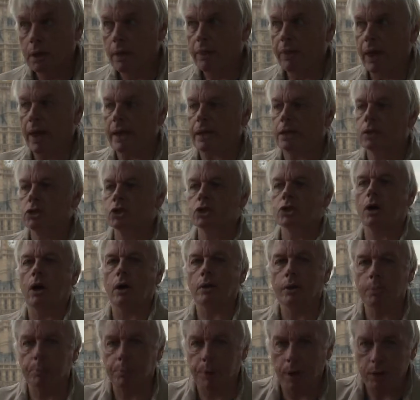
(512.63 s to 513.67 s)
that can
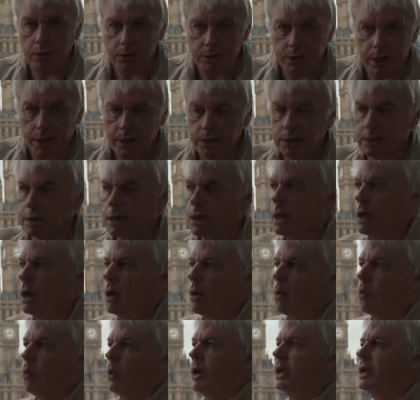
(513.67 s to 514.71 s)
start the process.
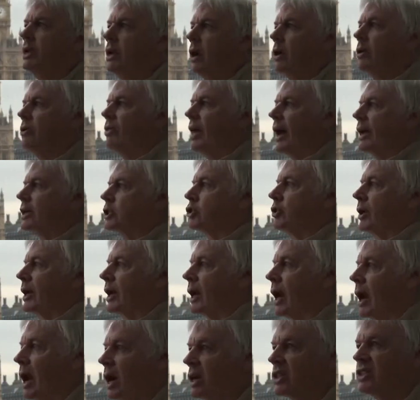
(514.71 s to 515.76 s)
We know that
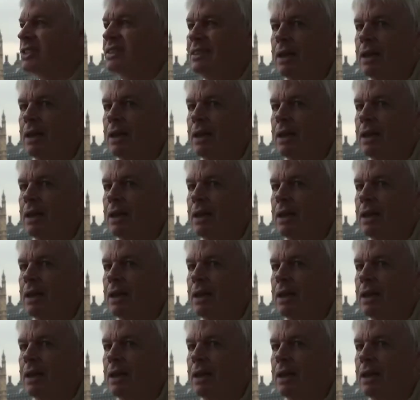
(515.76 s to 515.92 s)
trigger as